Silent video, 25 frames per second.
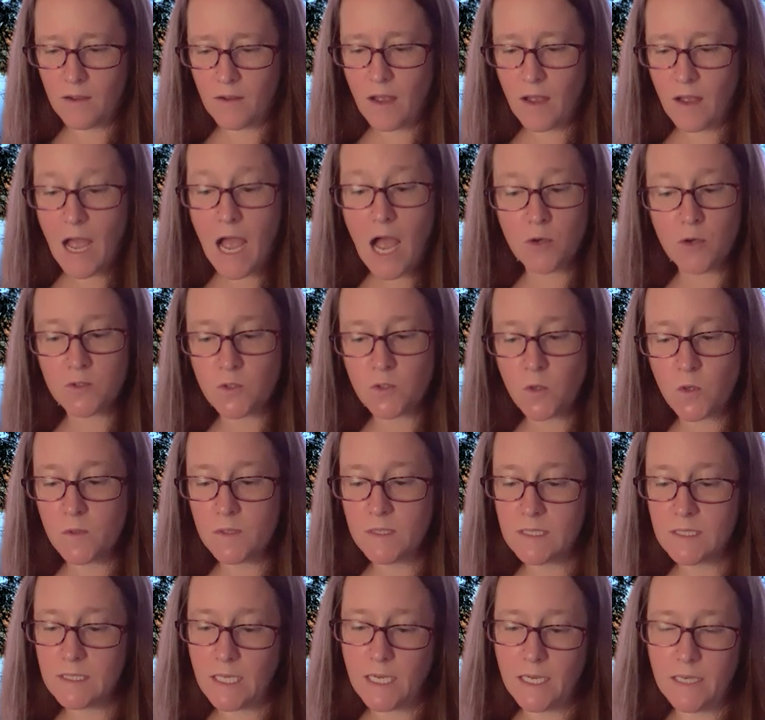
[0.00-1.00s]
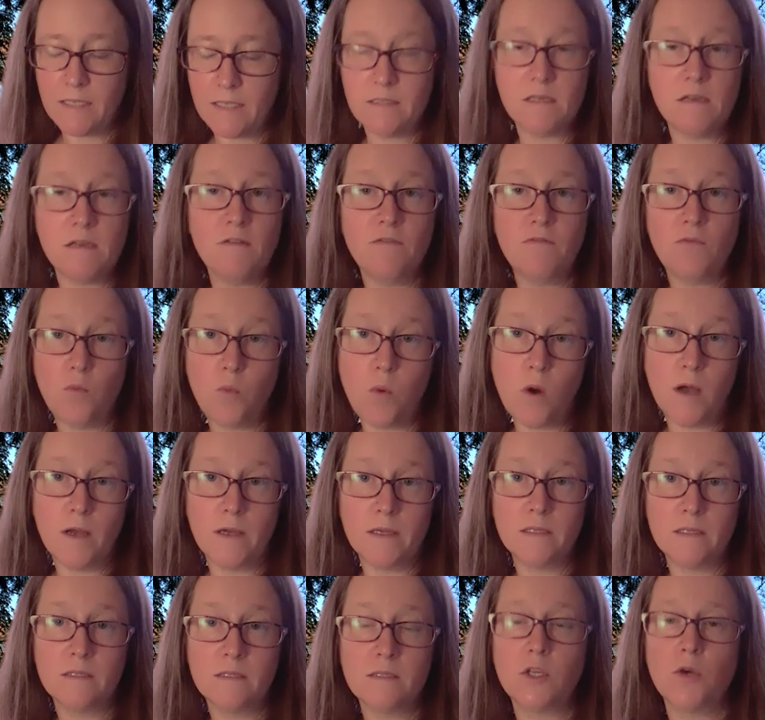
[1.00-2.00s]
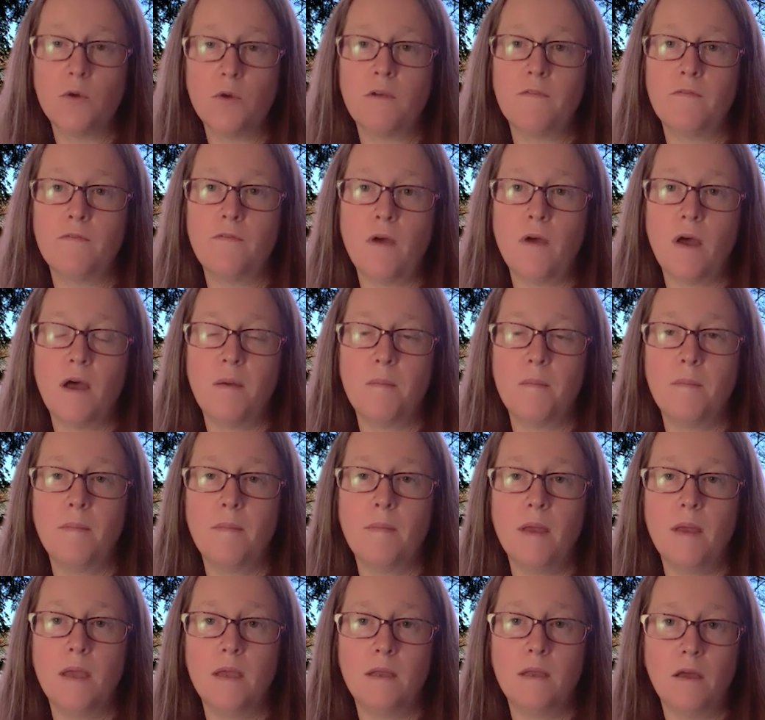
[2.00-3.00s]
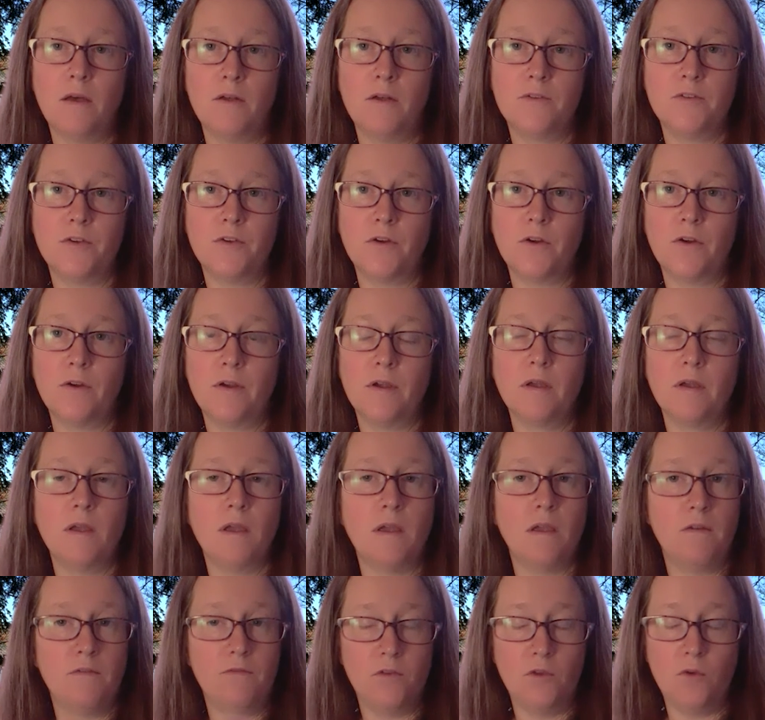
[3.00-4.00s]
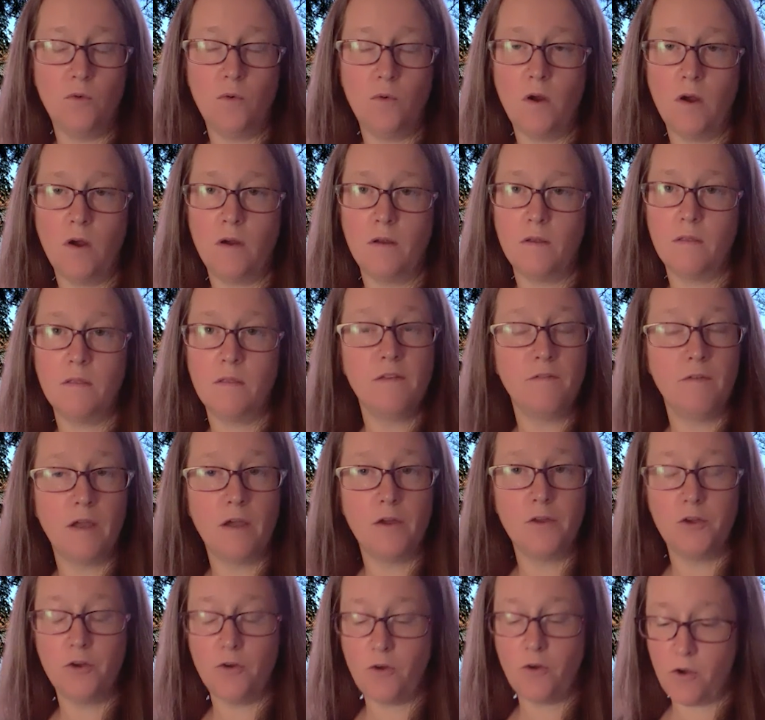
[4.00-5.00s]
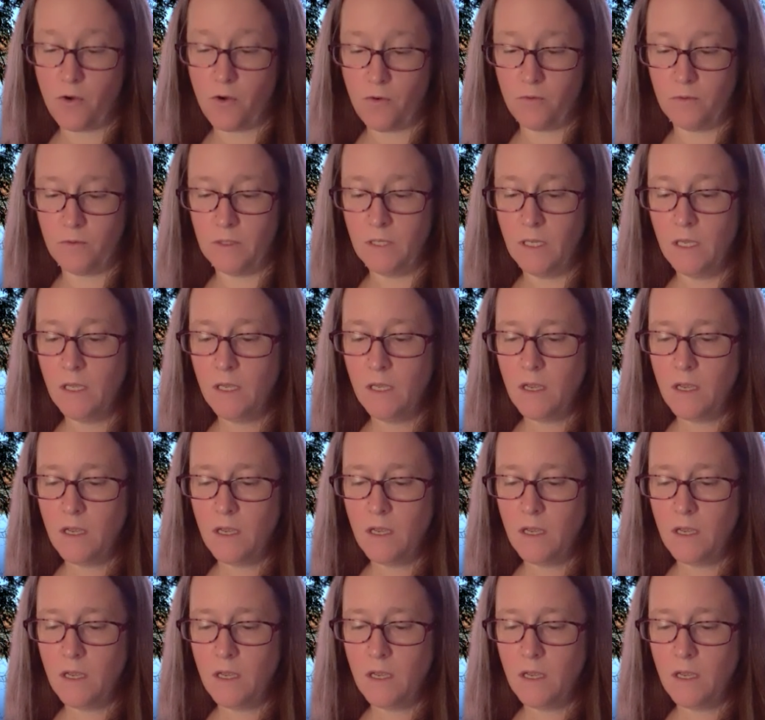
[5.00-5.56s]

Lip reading: household size of one, so if an elder, if you are living on your own,